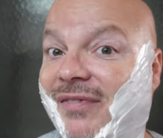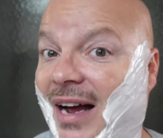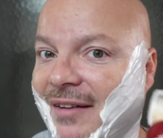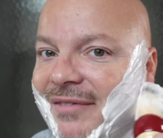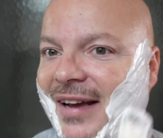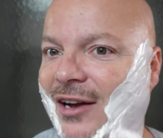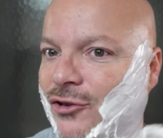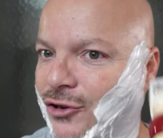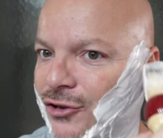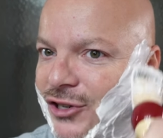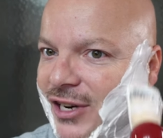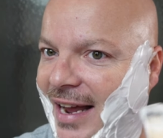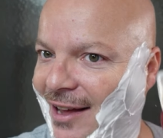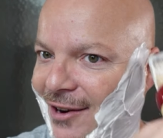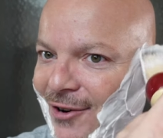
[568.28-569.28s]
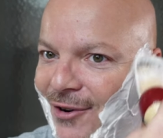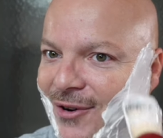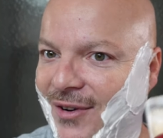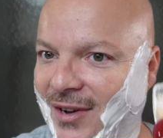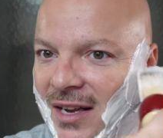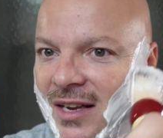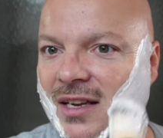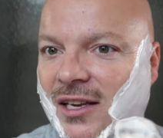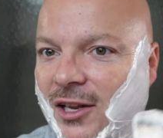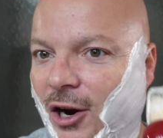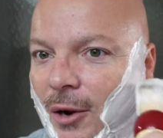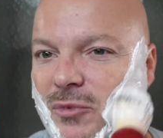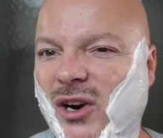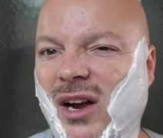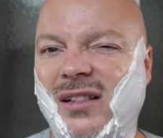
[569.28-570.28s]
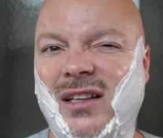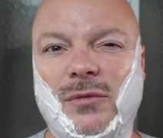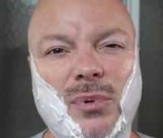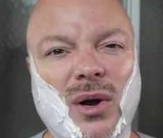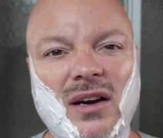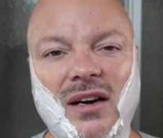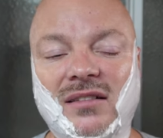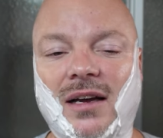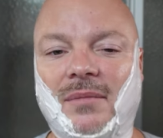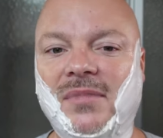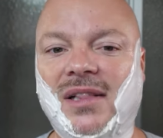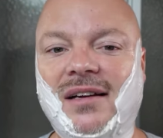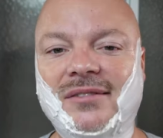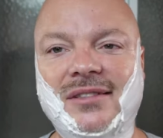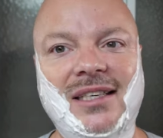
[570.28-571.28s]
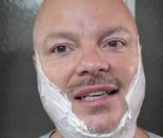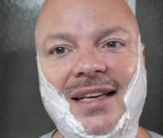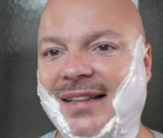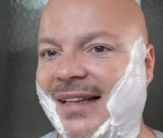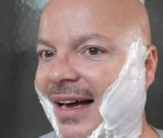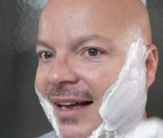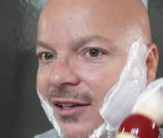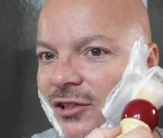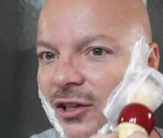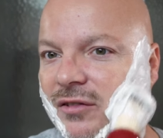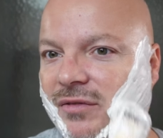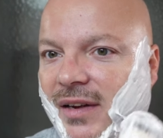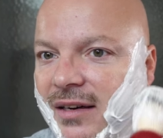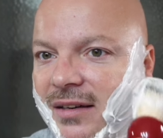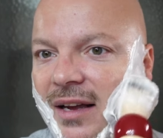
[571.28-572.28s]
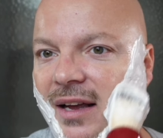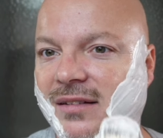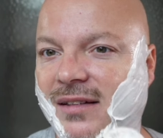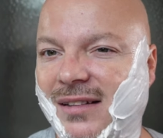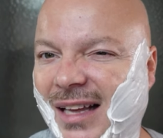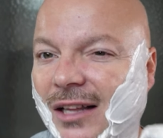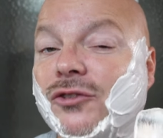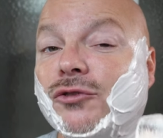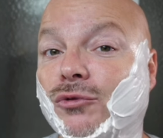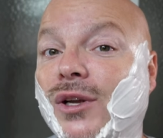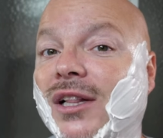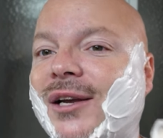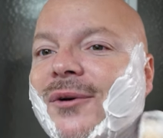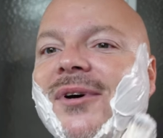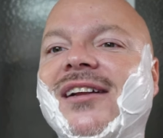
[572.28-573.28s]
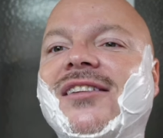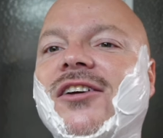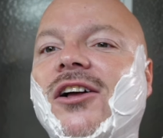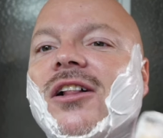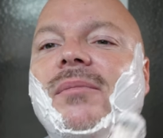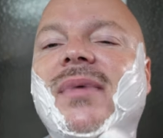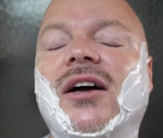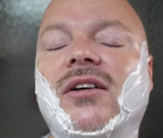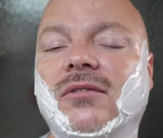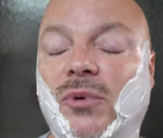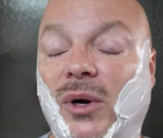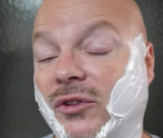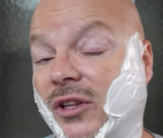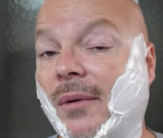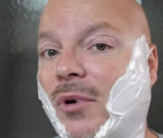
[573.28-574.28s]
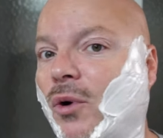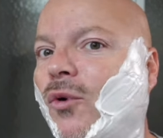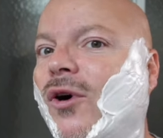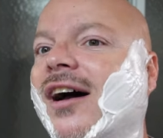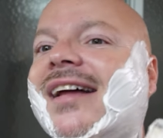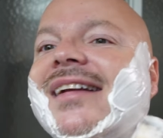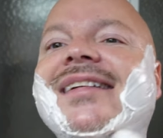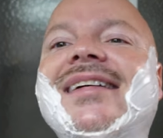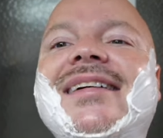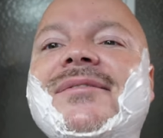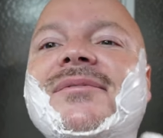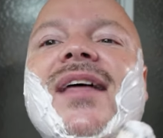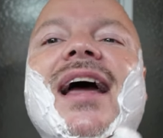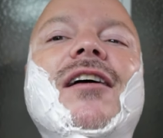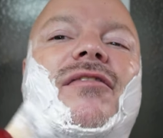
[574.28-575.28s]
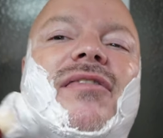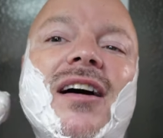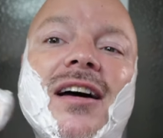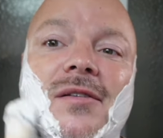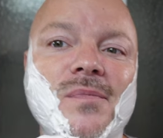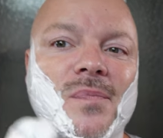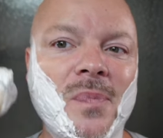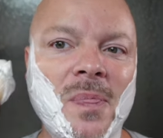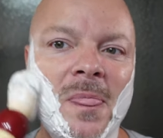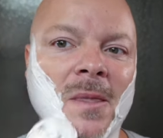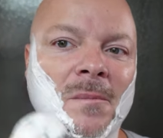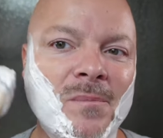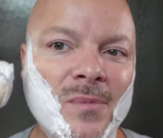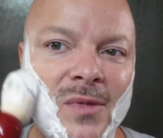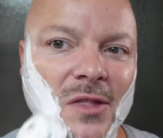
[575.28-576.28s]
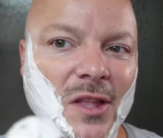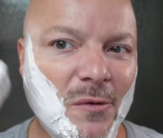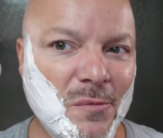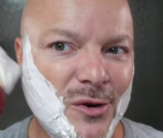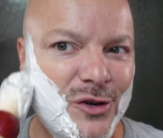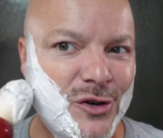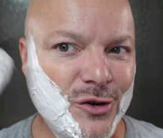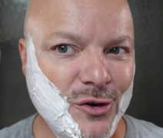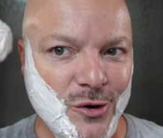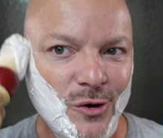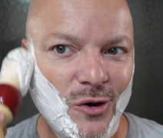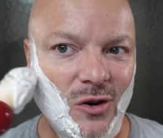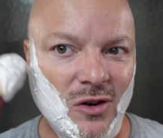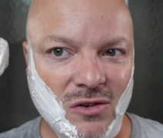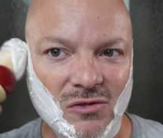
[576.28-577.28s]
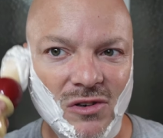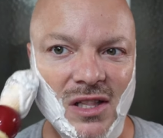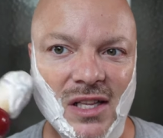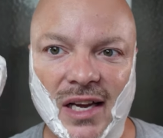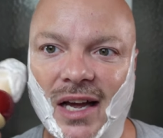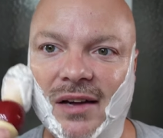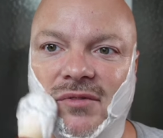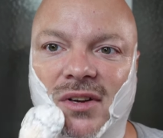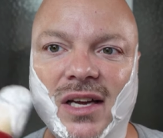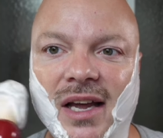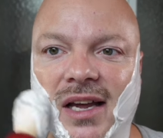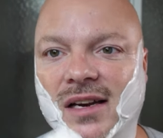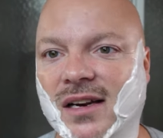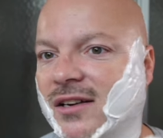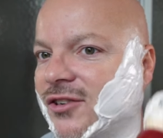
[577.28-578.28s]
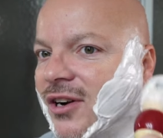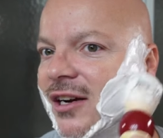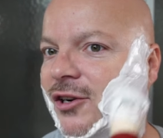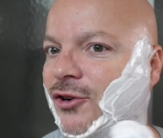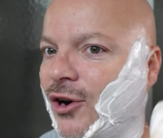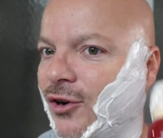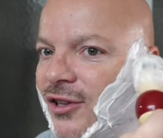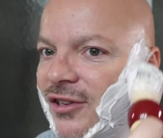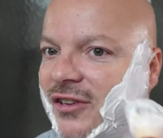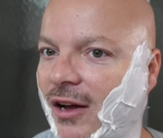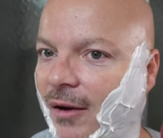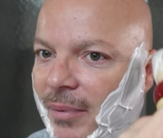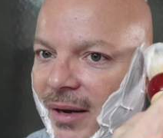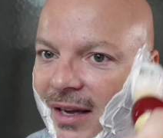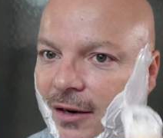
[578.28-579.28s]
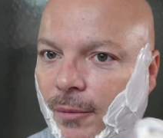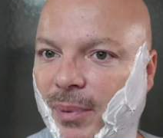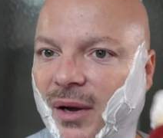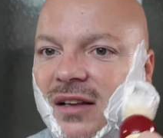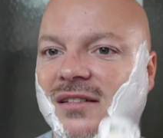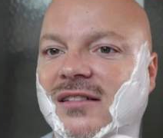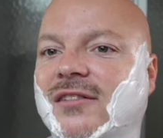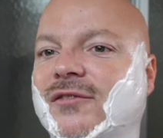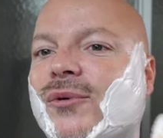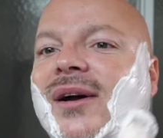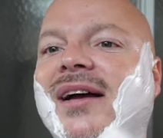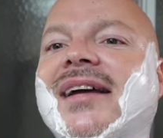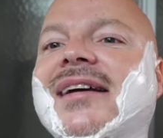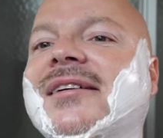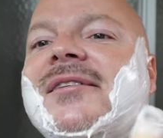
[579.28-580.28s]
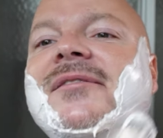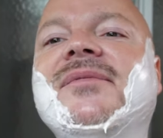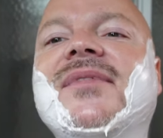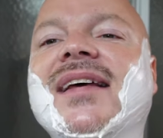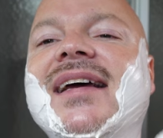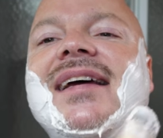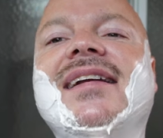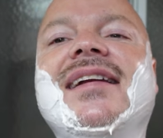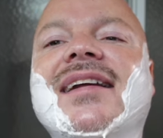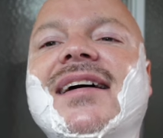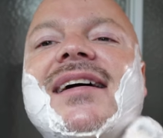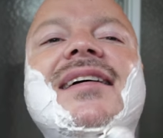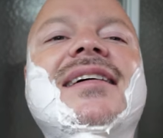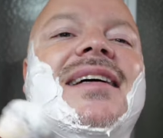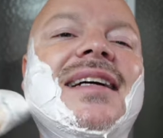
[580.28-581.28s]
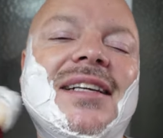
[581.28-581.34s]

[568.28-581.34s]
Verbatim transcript: I found your channel. You know, I'm trying these products, I'm loving it. And that is just fantastic. That's really what it's all about. Well, number one, have fun. Number two, really advocate and try to grow this hobby in a positive way. And uh,